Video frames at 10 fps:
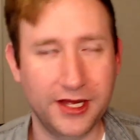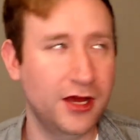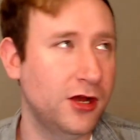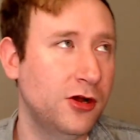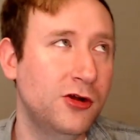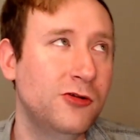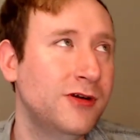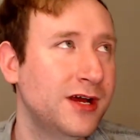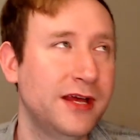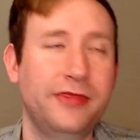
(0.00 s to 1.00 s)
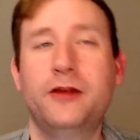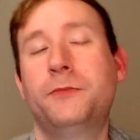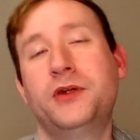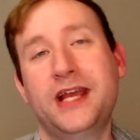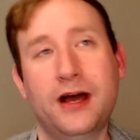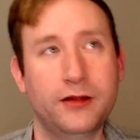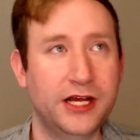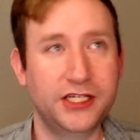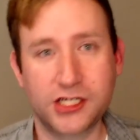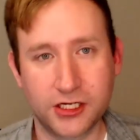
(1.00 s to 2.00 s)
Oh, they're putting out a
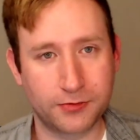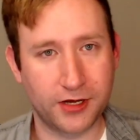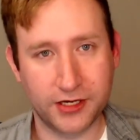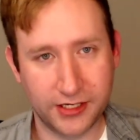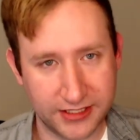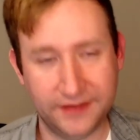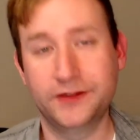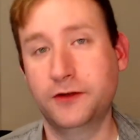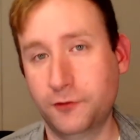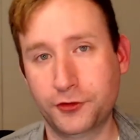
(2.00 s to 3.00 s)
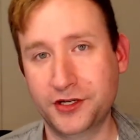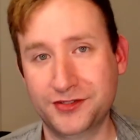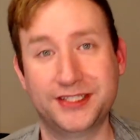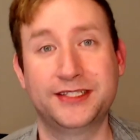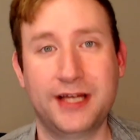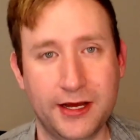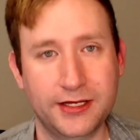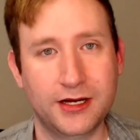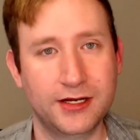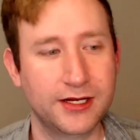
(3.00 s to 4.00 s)
young product, even though 4 years is not
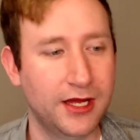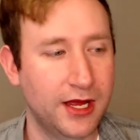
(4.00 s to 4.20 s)
young.